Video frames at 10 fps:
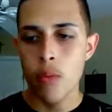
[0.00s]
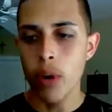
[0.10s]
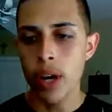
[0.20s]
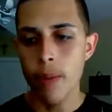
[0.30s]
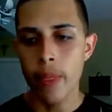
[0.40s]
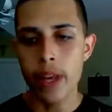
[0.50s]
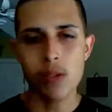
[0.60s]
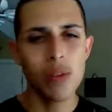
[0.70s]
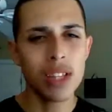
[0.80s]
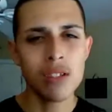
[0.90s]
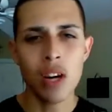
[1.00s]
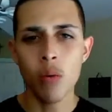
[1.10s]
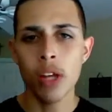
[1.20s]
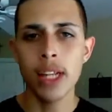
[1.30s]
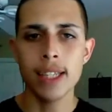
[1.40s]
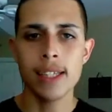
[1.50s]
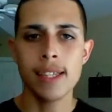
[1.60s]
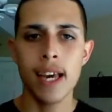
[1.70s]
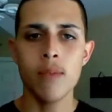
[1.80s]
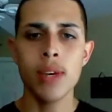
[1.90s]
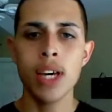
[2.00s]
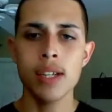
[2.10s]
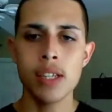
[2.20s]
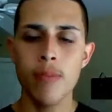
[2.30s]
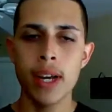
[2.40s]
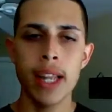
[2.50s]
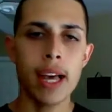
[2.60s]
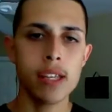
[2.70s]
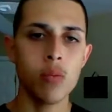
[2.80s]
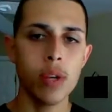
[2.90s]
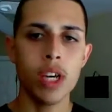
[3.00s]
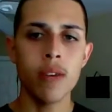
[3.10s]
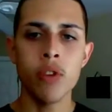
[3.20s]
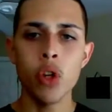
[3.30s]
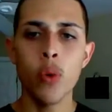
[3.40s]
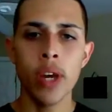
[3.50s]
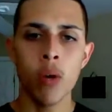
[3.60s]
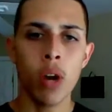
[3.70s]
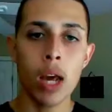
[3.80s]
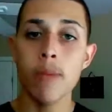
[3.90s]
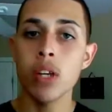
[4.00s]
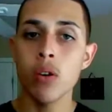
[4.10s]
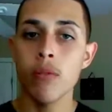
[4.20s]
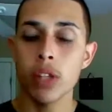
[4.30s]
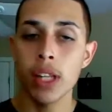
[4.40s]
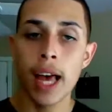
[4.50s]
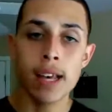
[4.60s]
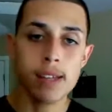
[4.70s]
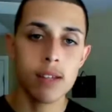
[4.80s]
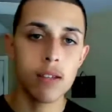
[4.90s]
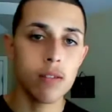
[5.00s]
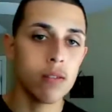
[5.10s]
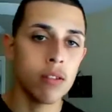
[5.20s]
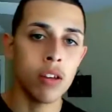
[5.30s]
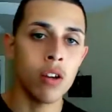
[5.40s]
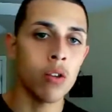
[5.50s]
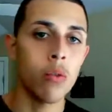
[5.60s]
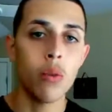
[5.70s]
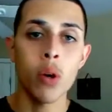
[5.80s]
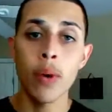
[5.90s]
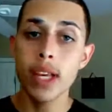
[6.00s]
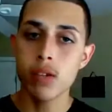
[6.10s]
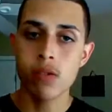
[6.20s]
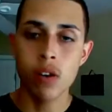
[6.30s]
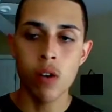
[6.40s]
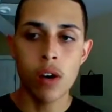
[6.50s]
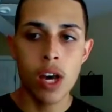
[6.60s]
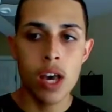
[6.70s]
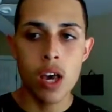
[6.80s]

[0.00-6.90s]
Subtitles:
But this week there's not really a lot to say because it's my last week of doing what I've been doing for the last, 3 weeks or so.